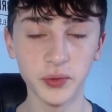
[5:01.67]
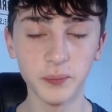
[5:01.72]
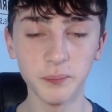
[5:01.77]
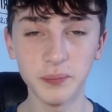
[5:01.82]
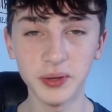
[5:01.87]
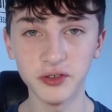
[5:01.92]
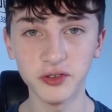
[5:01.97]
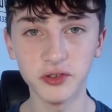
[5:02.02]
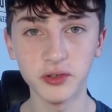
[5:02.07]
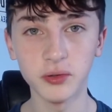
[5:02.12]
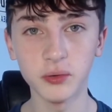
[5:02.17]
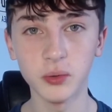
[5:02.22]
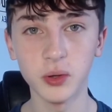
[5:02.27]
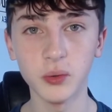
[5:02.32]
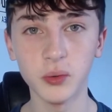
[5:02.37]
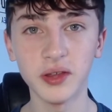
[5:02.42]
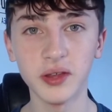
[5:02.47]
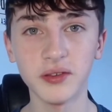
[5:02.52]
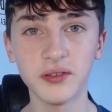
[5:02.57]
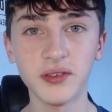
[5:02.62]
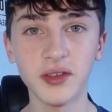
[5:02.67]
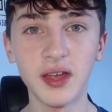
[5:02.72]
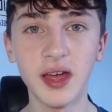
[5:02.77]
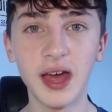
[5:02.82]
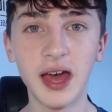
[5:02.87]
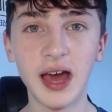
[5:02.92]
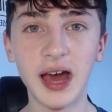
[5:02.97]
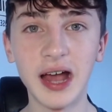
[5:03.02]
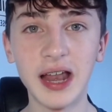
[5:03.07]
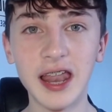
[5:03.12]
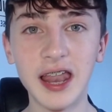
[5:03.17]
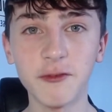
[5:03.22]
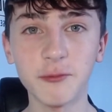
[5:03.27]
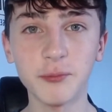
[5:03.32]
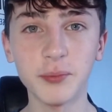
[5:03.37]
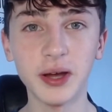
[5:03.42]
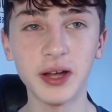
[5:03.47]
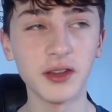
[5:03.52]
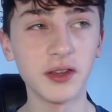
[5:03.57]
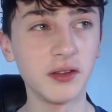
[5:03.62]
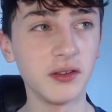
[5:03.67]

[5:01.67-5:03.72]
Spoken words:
Ben Chilwell is at left back than